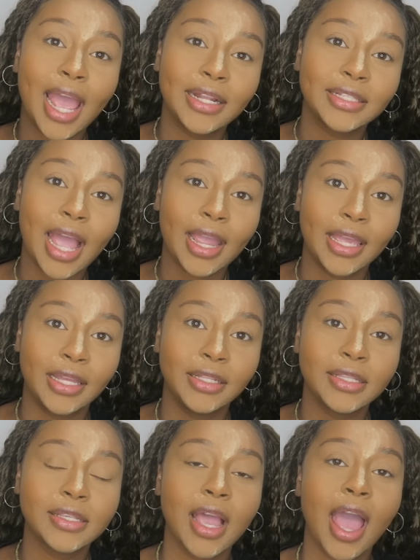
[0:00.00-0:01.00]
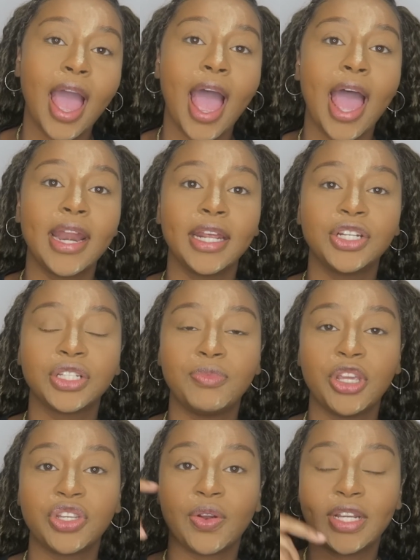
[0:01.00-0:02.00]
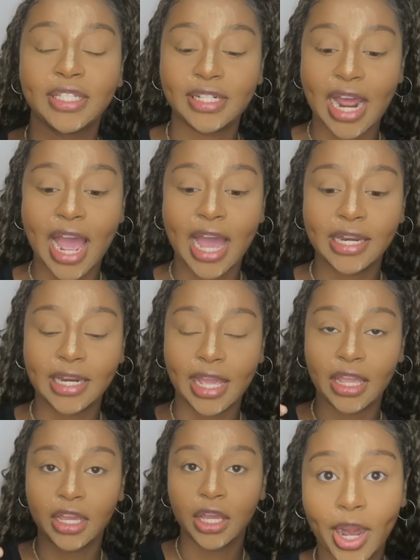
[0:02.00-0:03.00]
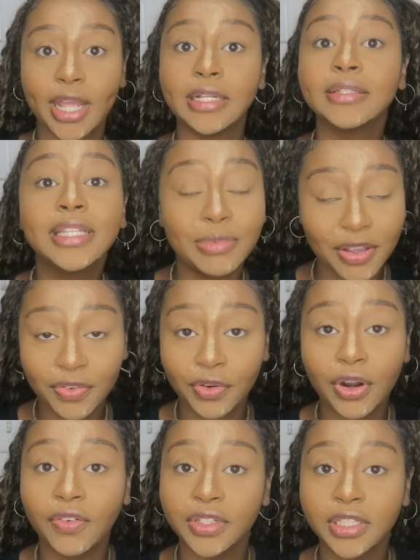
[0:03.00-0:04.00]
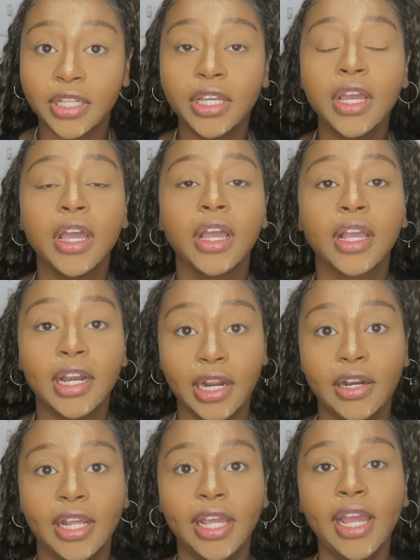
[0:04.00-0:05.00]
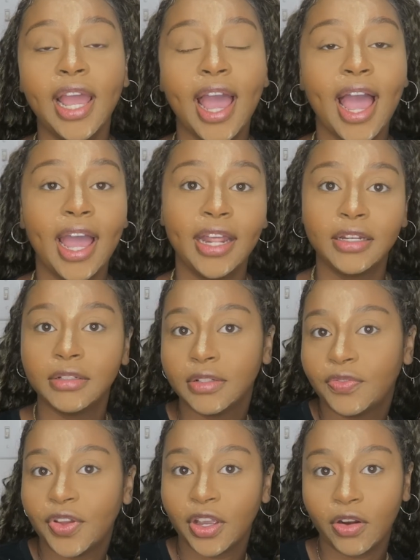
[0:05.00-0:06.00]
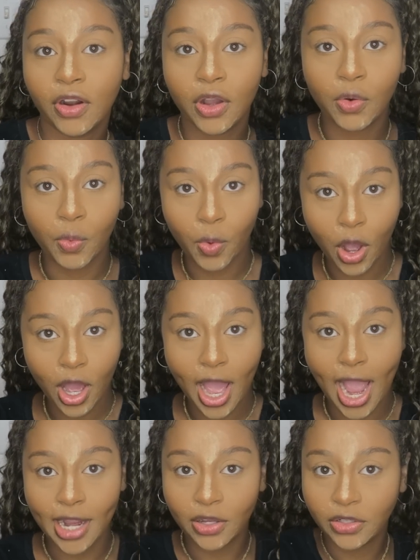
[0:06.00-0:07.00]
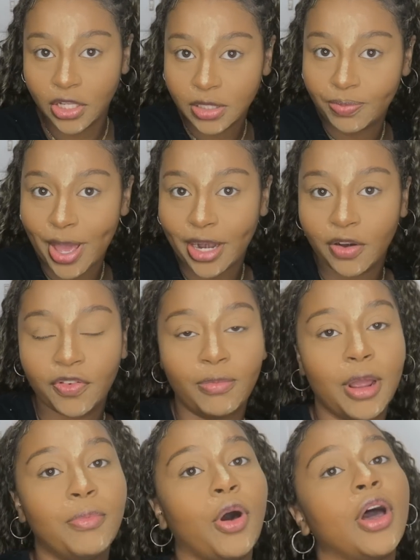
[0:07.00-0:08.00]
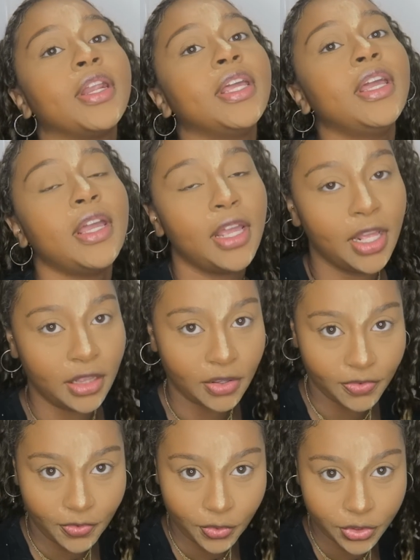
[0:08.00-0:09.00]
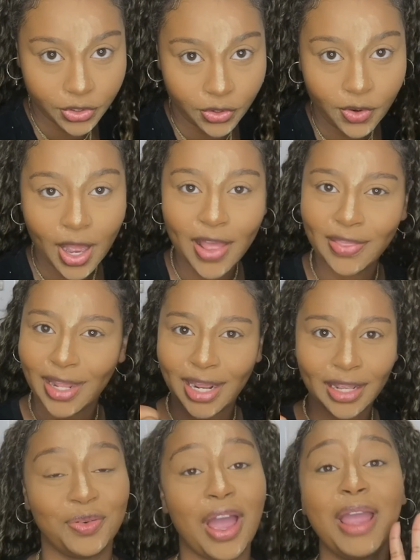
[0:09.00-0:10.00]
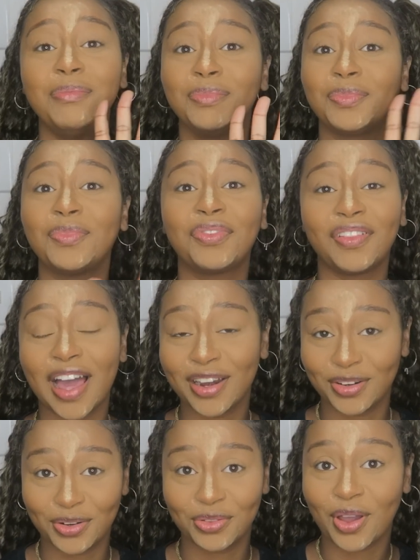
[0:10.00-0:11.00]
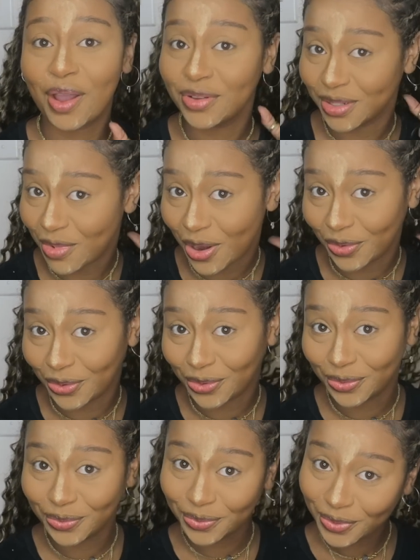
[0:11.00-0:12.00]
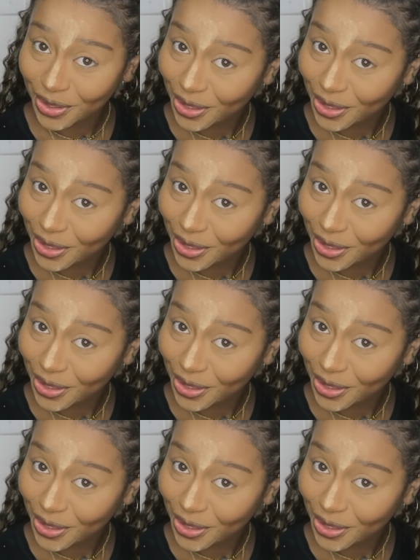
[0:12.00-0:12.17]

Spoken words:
10 seconds, and I just make sure I stand like where I can see my phone obviously clearly, and figure out what angle looks better for my body in the photo. And then I'm flattered you thought I was a model though.